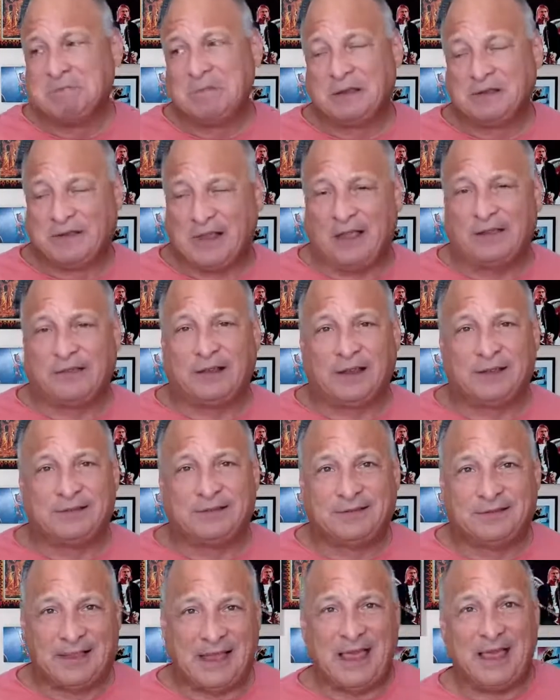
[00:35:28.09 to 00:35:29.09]
Sounds like a
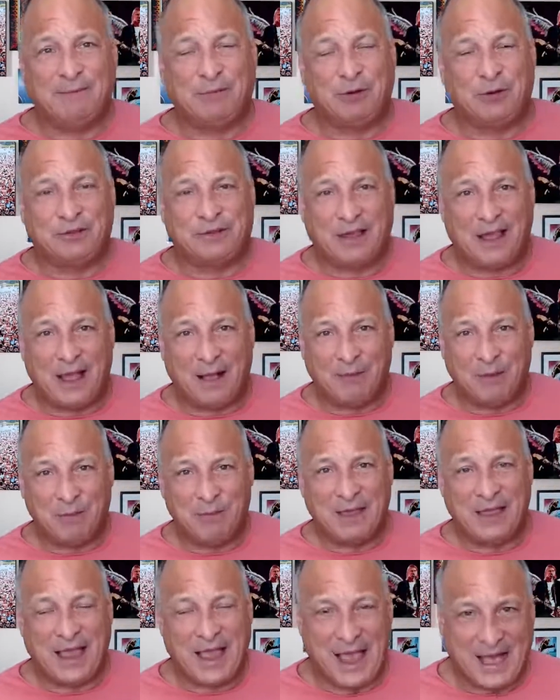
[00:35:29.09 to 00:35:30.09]
damn good time to
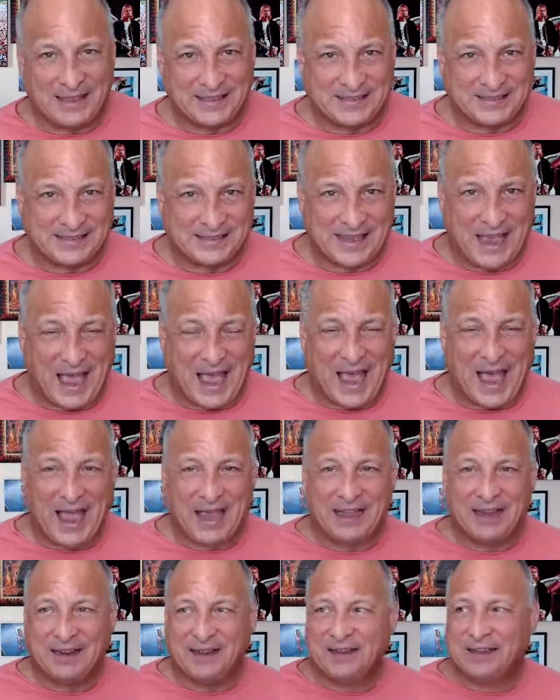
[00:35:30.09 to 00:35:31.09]
me.
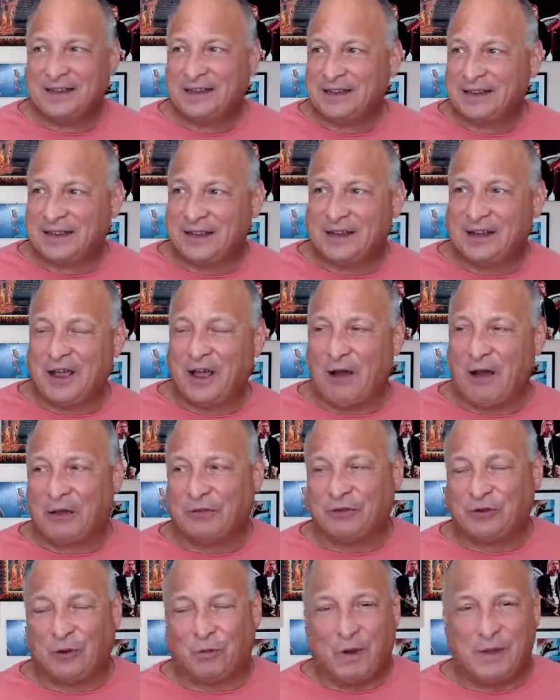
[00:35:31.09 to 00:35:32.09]
Outside, I
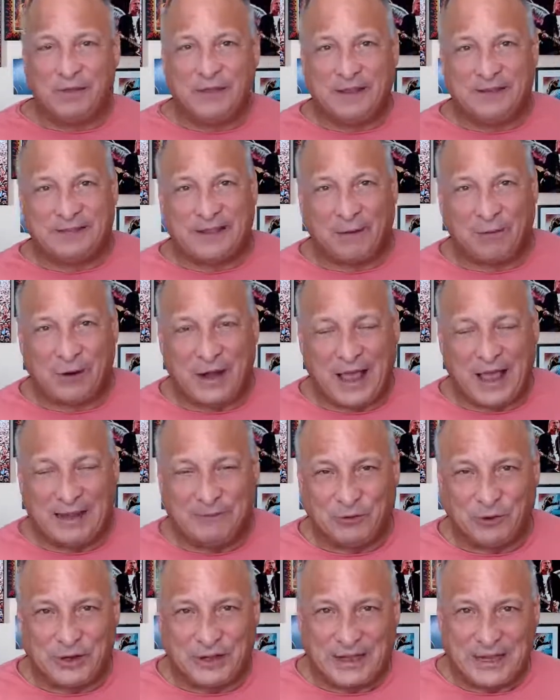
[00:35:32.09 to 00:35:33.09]
saw one thing saying we're not even
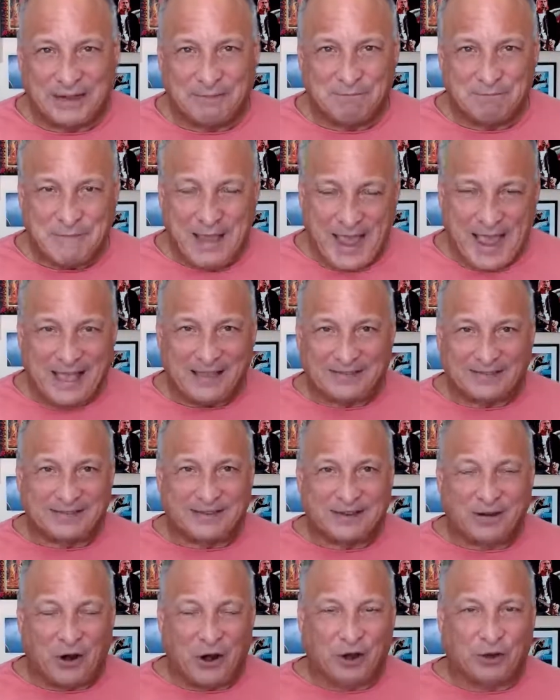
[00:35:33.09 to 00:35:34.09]
going to need masks.
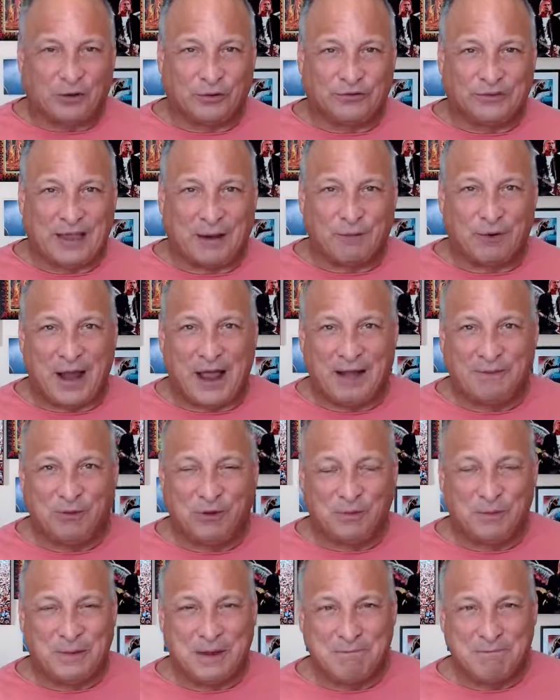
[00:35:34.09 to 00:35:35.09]
An article saying we're not even
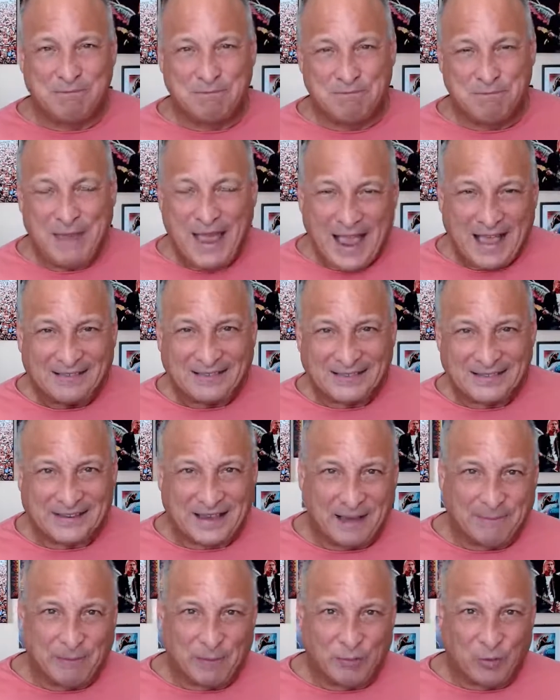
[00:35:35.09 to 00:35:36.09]
going to need masks
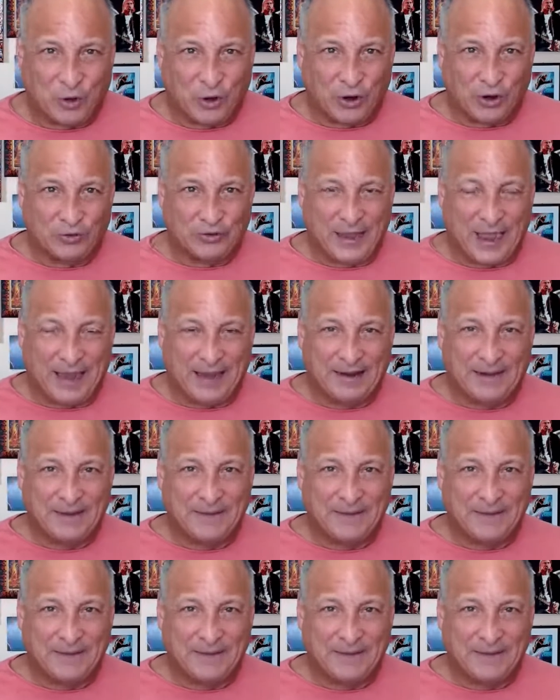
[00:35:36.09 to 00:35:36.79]
come Memorial Day.